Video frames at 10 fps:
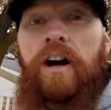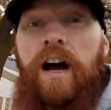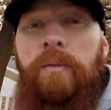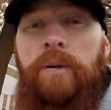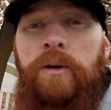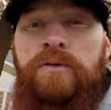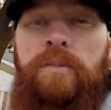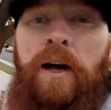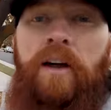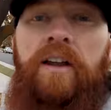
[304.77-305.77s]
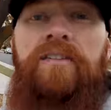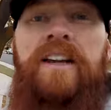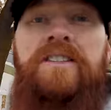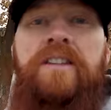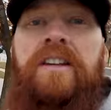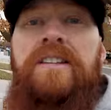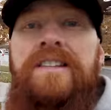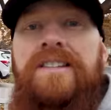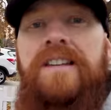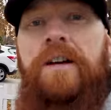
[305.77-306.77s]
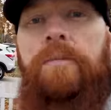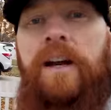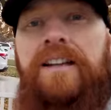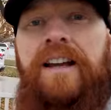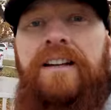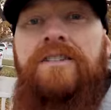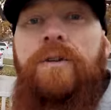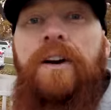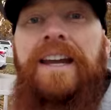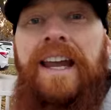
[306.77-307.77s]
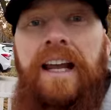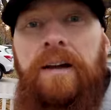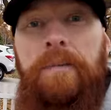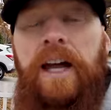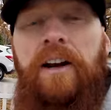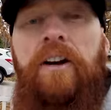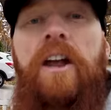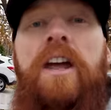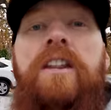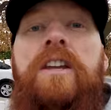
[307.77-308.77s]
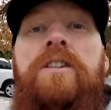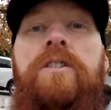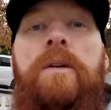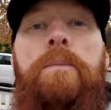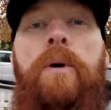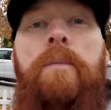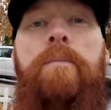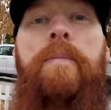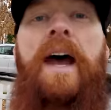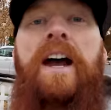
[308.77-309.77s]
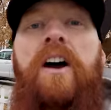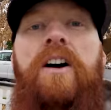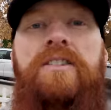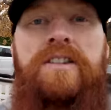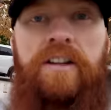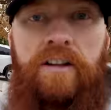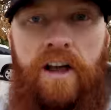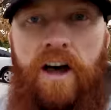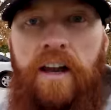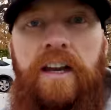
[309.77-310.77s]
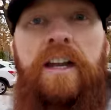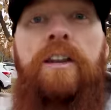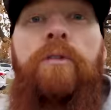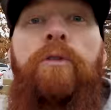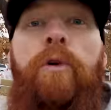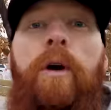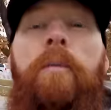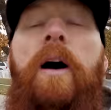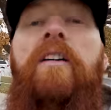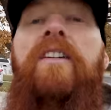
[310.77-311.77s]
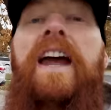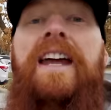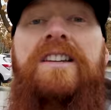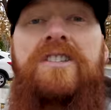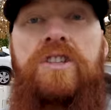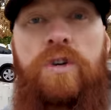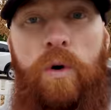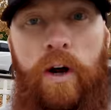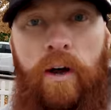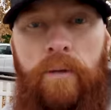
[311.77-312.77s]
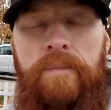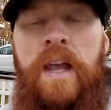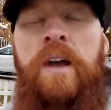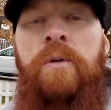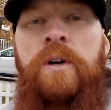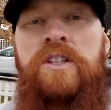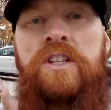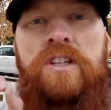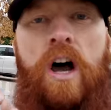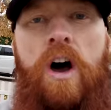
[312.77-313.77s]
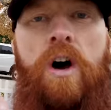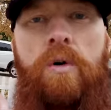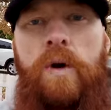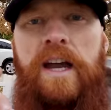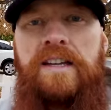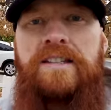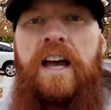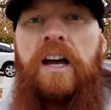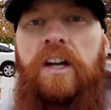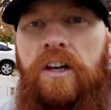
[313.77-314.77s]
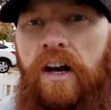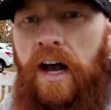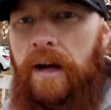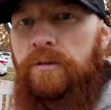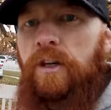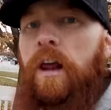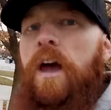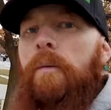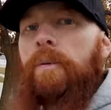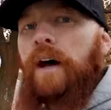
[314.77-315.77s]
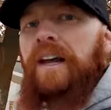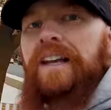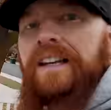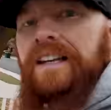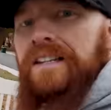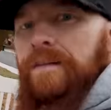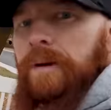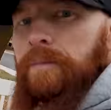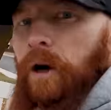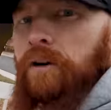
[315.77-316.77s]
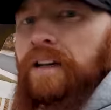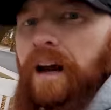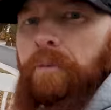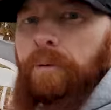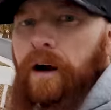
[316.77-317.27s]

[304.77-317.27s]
own compost pile, eventually this is going to break down into organic matter that you can put back onto the lawn in the form of a soil, which is always a good option, but it needs to be broken down